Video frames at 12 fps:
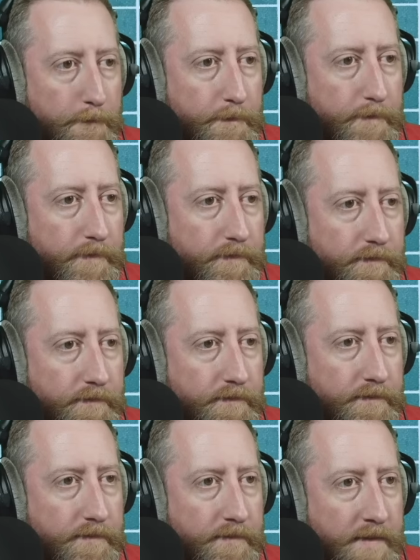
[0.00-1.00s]

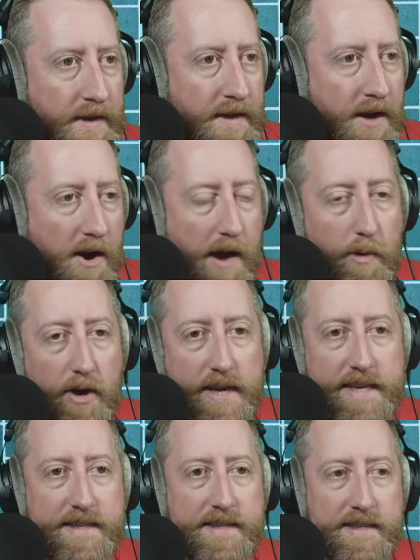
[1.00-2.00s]
all right, well,
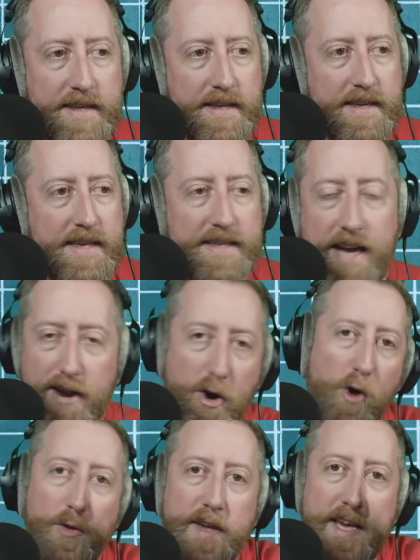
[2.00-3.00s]
he's he's not
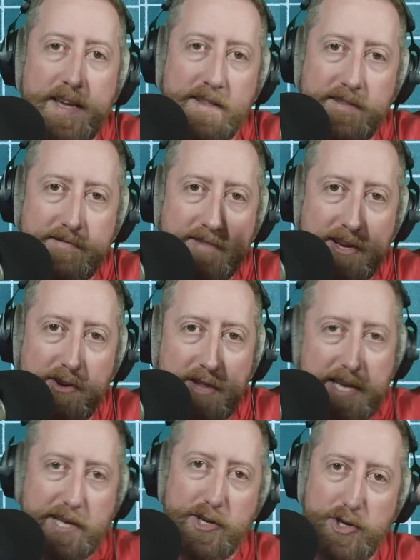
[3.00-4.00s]
holding it, you know,
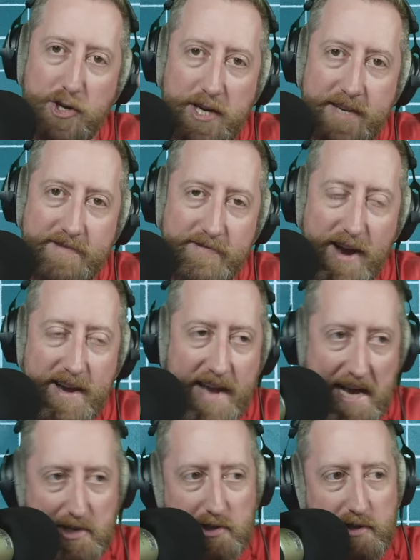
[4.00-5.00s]
like you should, right?
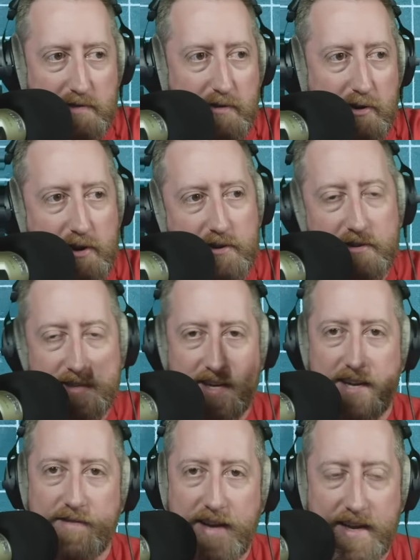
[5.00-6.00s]
Actually vertical. He's
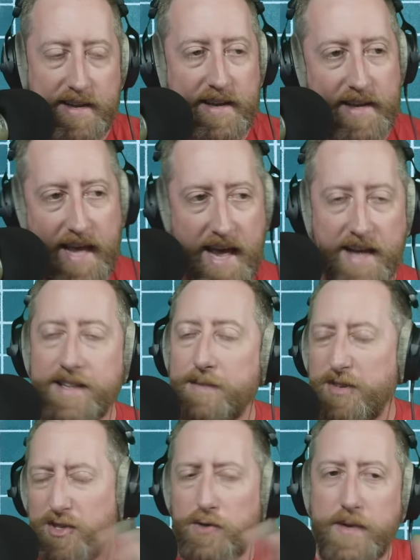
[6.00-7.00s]
kind of at a, a cant.
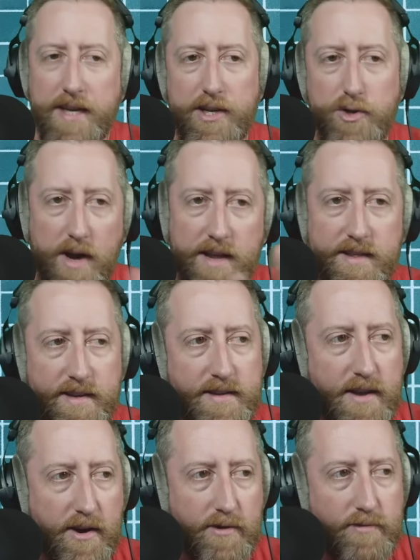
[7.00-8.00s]
I'm assuming he tried this,
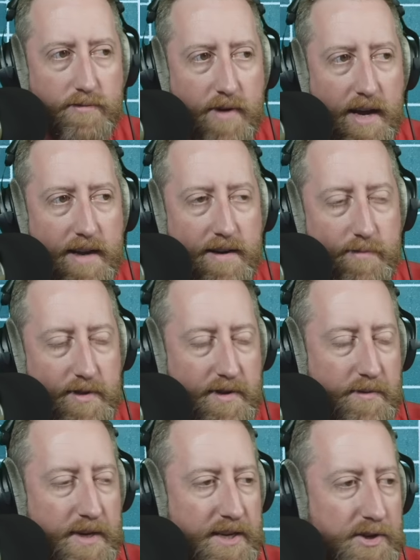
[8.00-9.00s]
though, right? I'm
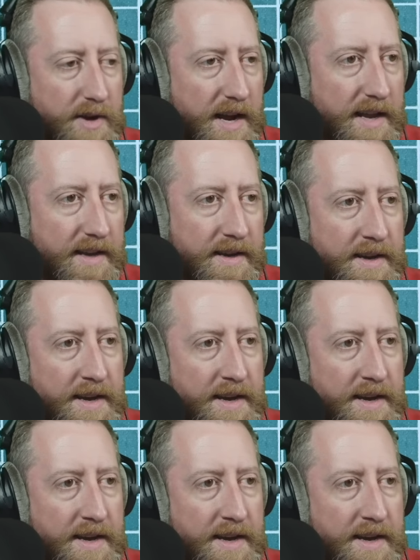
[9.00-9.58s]
assuming he tried it.